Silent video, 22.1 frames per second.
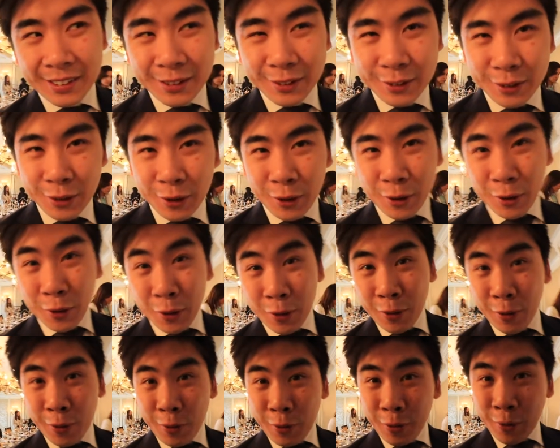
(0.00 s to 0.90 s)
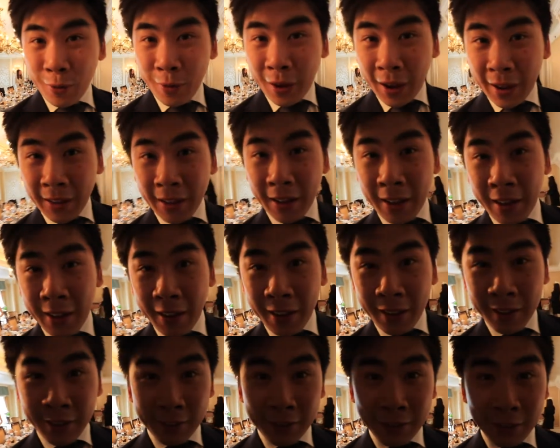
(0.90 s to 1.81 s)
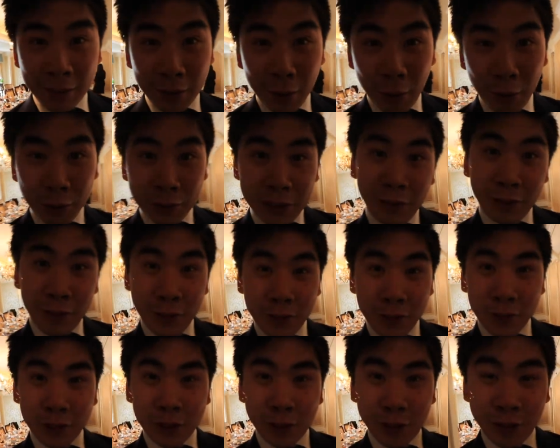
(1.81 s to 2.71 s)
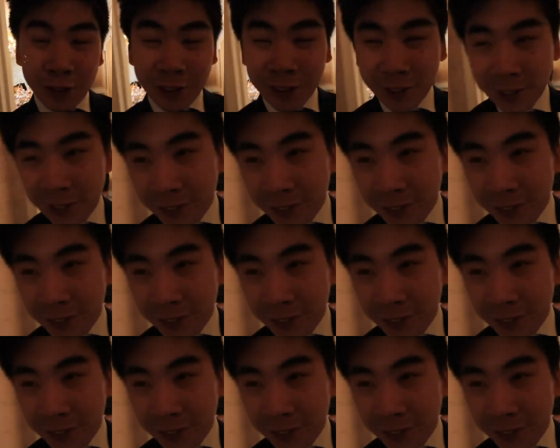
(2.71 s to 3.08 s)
So I guess hotel review tour.